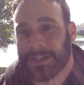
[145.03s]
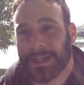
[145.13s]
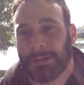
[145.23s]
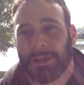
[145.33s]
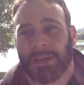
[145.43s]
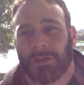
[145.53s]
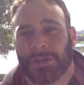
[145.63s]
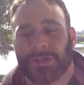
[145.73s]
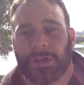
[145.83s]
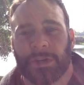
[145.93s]
cinnamon
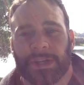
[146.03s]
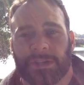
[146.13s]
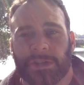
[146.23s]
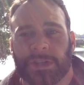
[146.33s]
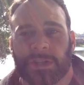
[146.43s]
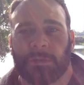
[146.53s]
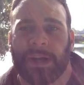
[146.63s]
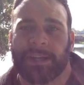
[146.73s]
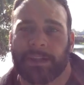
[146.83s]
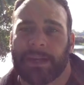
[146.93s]
also is good to
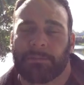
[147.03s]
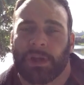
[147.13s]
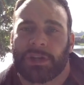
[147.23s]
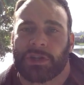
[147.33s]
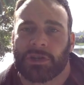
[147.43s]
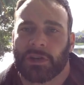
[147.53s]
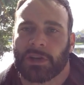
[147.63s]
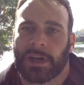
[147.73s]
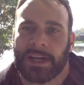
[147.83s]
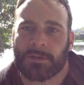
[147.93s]
regulate blood
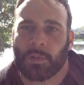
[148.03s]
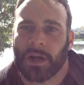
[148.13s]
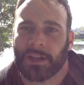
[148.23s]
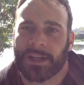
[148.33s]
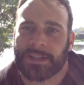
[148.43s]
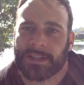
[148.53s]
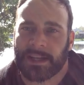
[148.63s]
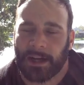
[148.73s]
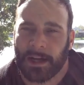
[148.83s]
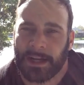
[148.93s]
sugar as well as
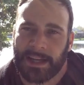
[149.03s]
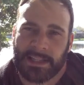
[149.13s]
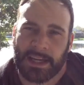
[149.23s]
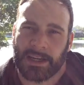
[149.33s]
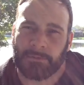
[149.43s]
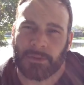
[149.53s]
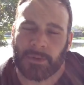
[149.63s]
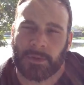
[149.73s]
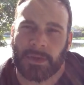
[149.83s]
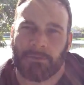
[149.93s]

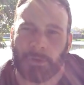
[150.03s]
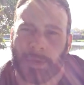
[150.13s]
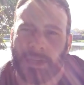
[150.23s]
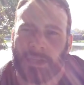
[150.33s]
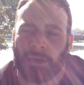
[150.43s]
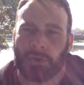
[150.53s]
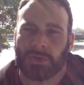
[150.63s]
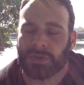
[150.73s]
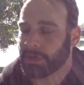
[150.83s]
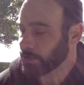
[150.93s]
anti-inflammation
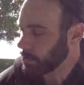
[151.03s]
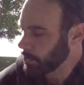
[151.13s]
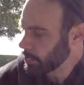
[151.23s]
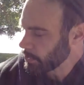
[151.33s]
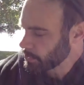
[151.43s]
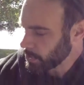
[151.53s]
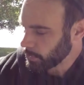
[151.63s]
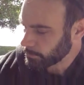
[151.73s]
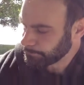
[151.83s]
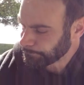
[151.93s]
also.
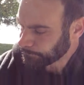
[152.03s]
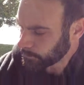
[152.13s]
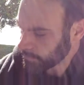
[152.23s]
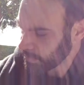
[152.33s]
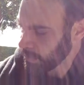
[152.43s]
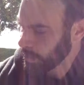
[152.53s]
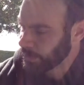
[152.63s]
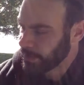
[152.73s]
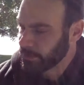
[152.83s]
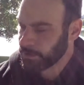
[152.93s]
So
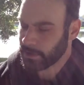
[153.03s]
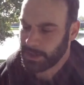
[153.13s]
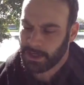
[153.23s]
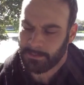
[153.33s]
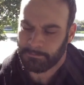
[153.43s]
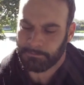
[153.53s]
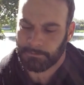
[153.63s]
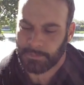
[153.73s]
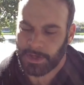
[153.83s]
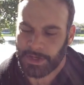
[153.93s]

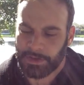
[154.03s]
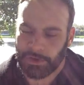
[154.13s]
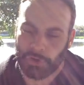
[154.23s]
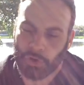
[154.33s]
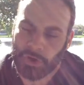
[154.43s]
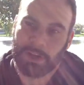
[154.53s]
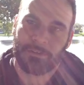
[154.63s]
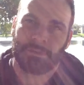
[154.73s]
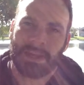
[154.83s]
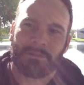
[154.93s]
another good
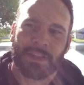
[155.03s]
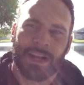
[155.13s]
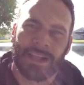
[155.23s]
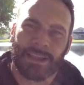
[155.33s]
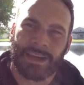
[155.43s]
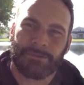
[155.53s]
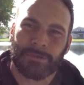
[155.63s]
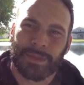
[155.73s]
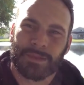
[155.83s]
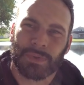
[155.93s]
flavor that I like
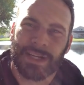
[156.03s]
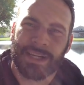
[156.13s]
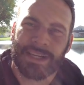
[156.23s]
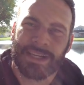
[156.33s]
from this brand